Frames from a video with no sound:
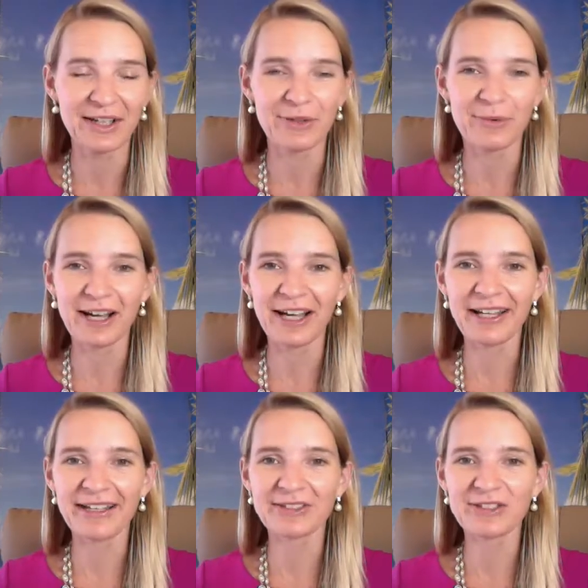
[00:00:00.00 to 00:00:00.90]

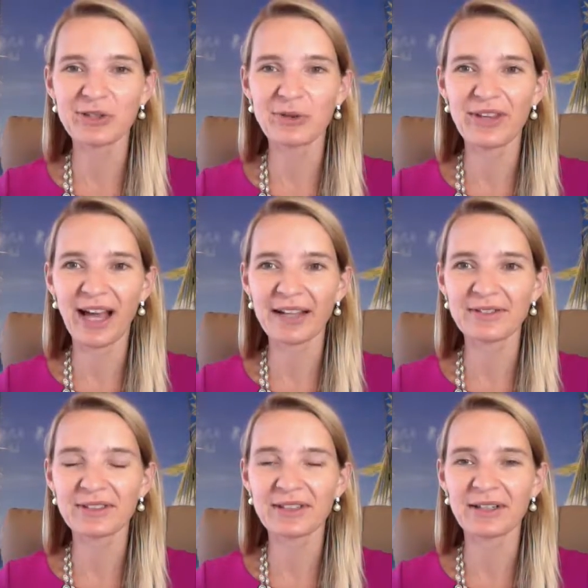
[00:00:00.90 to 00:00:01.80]
right? And so that
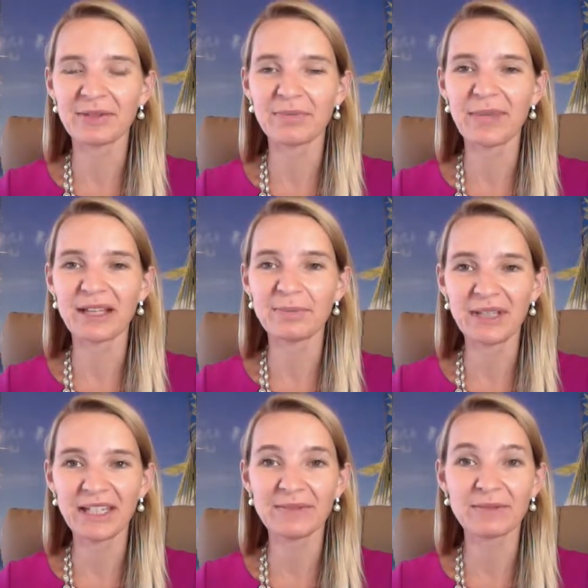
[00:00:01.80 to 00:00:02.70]
uh, made
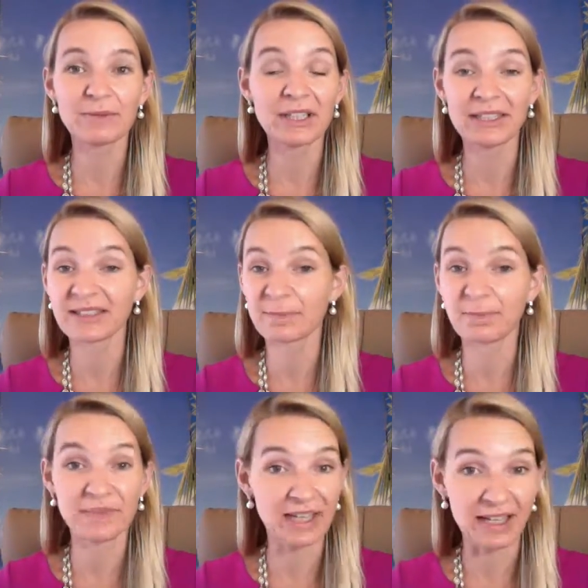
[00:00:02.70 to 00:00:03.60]
me really
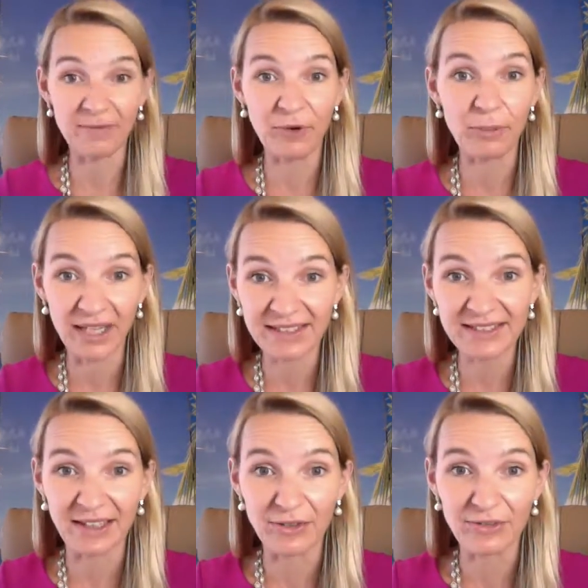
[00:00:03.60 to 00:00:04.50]
stand up for
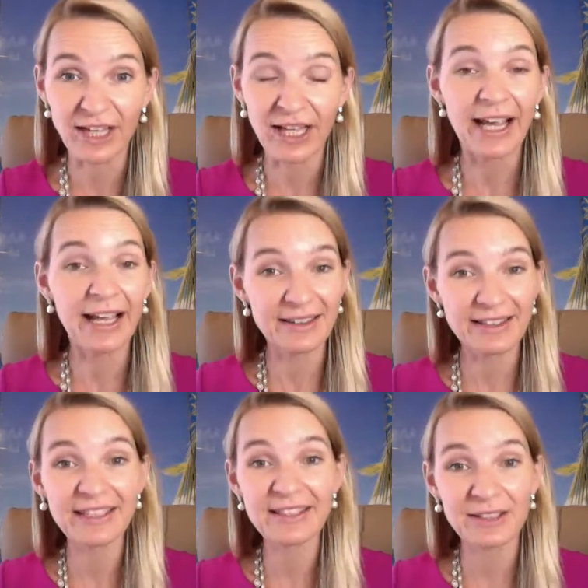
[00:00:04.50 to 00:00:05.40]
myself and
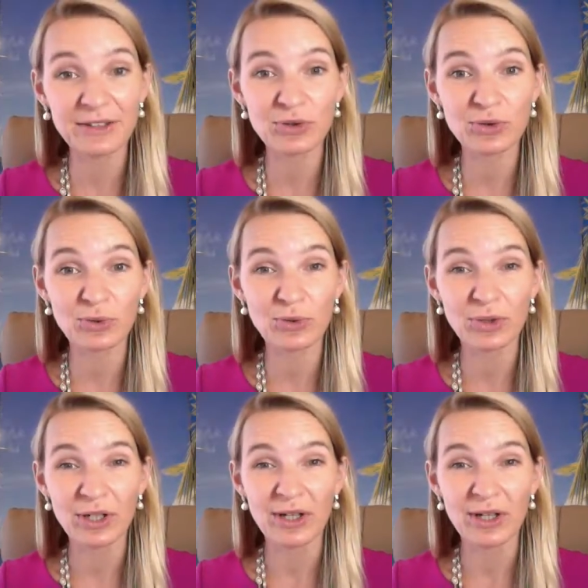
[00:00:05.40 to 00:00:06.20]
lean into